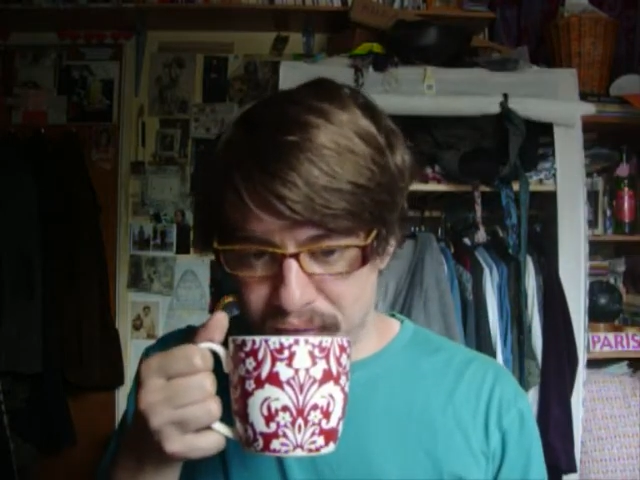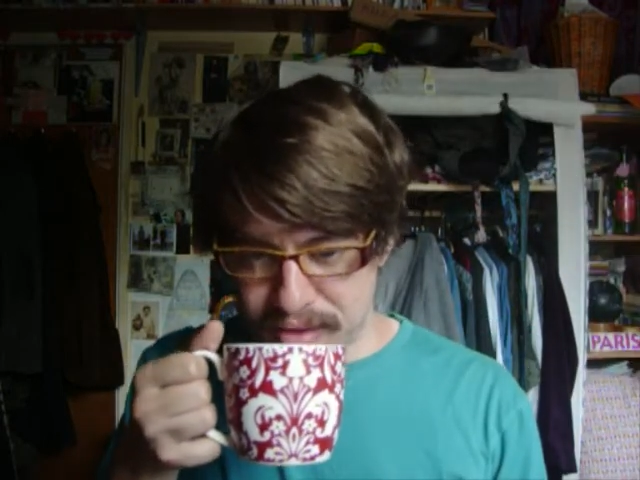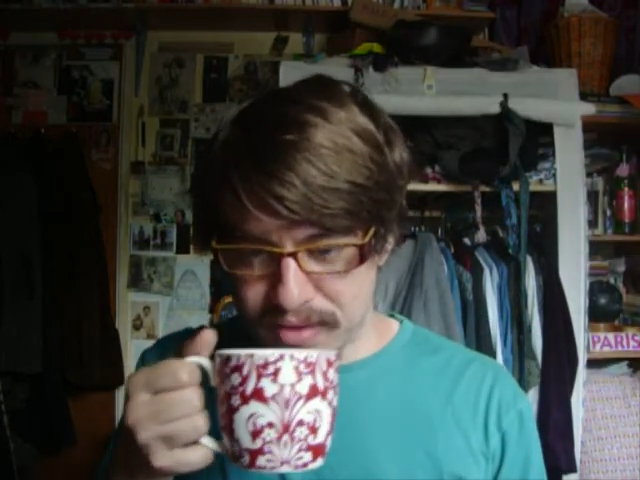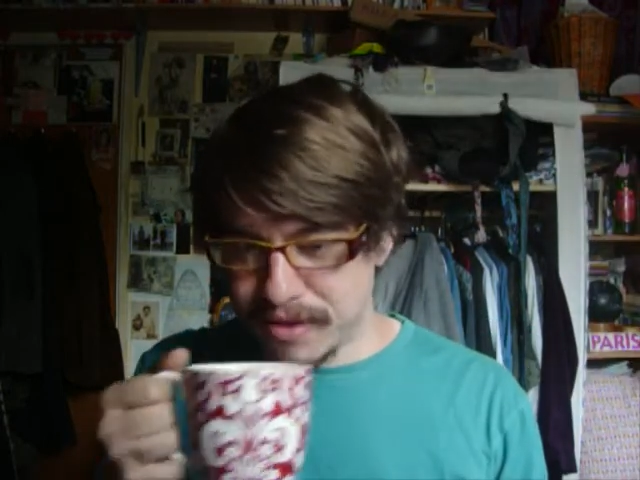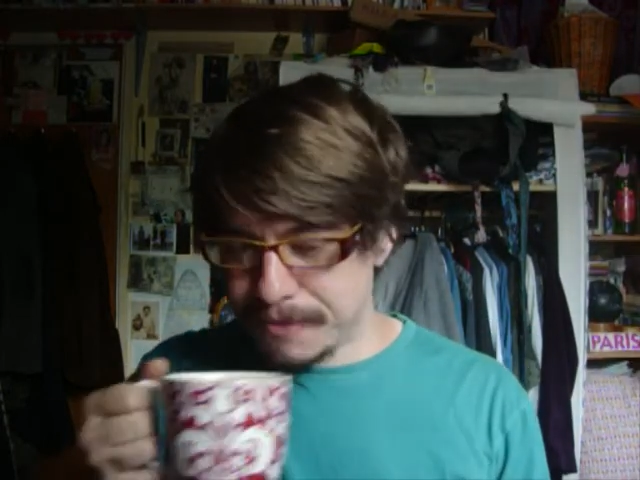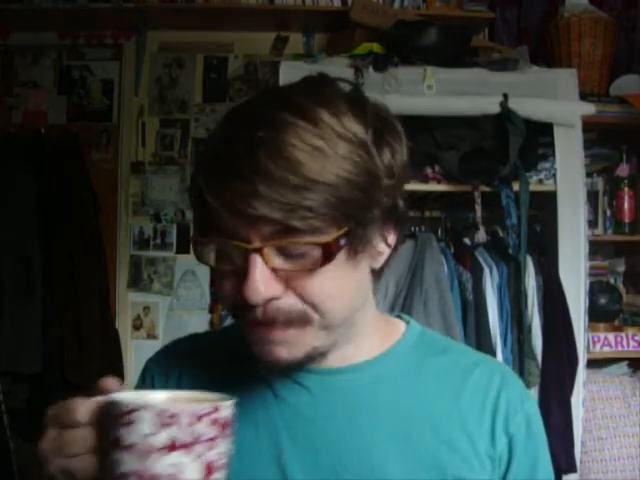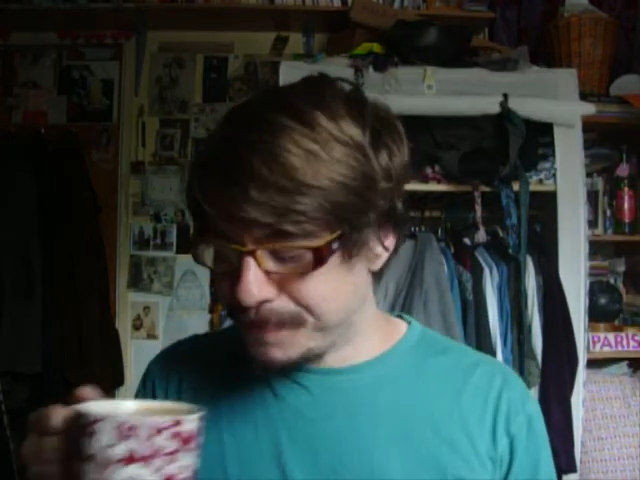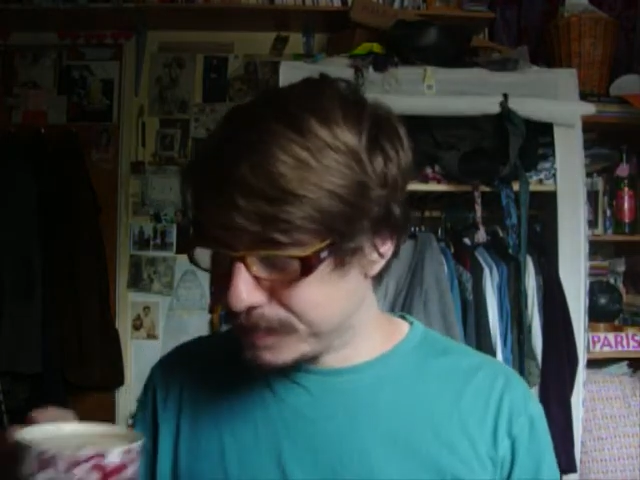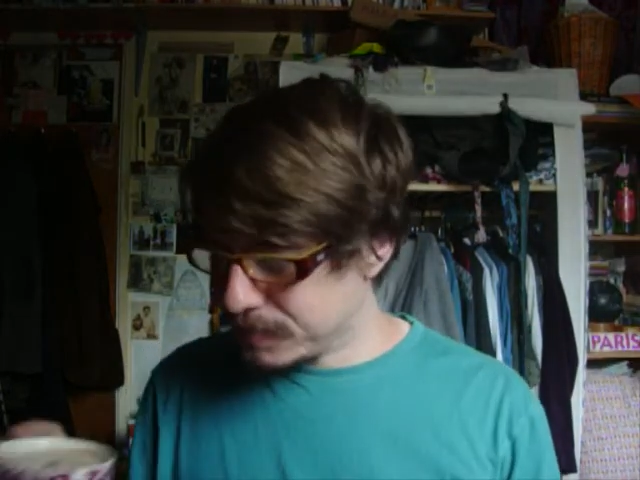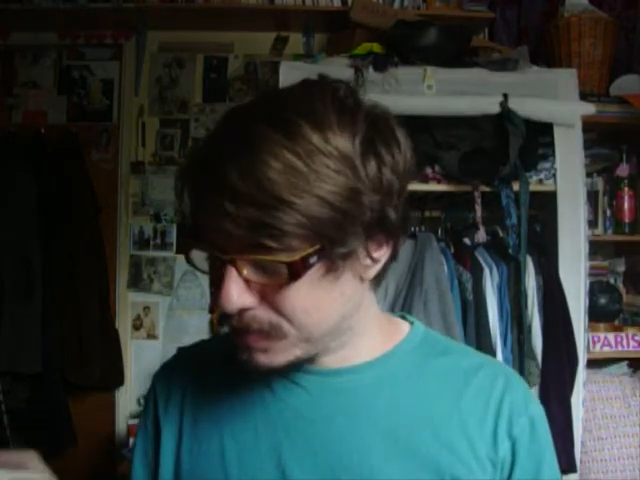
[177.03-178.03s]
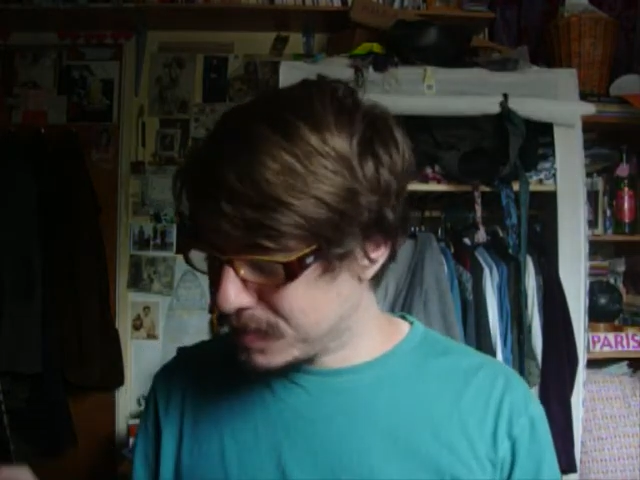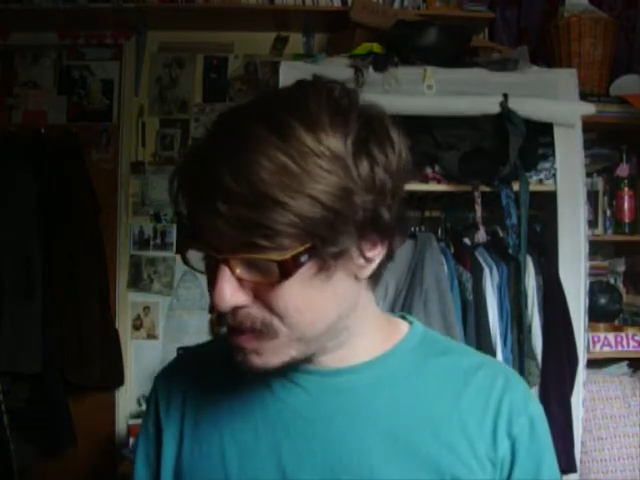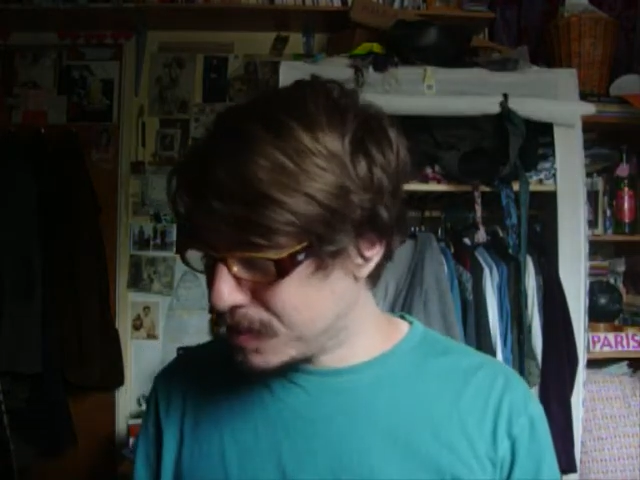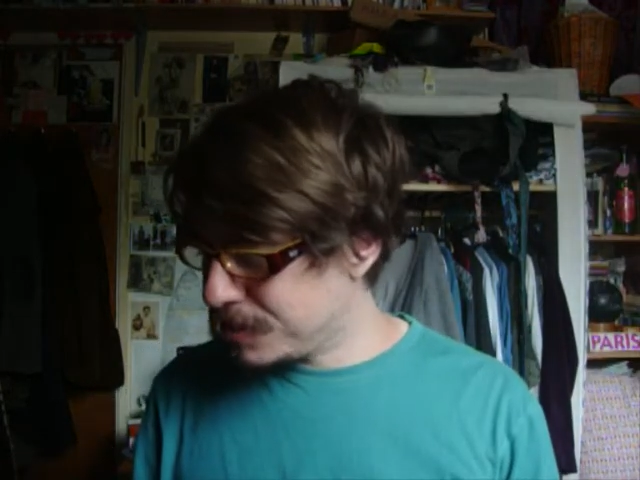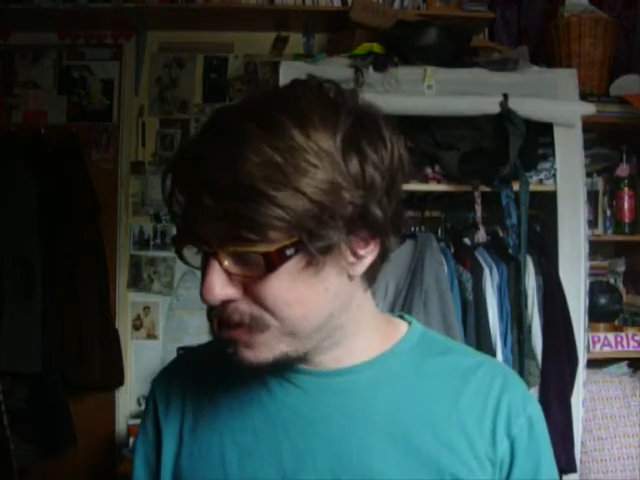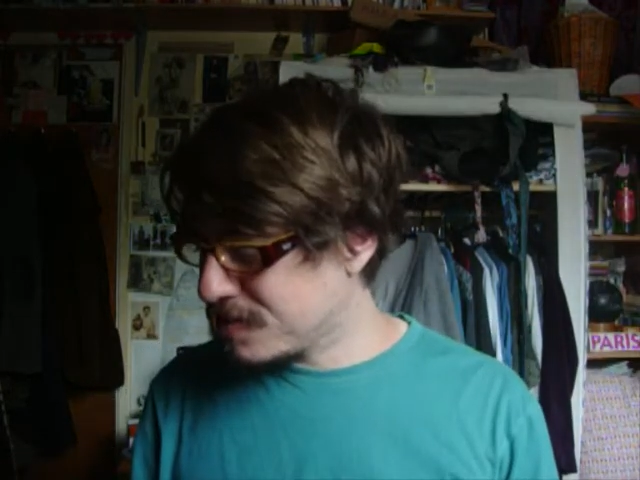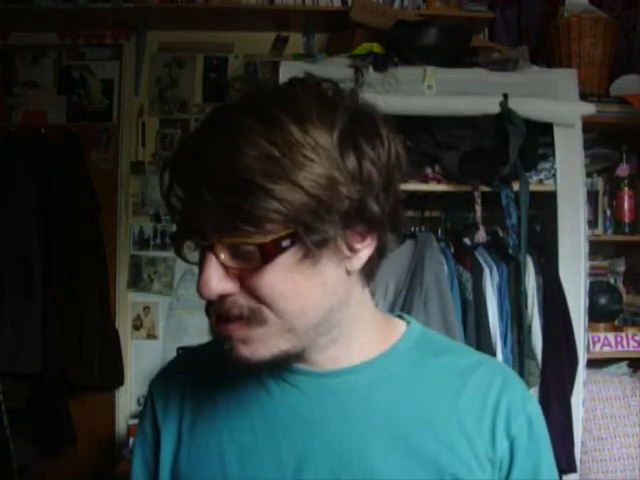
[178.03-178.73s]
And so we just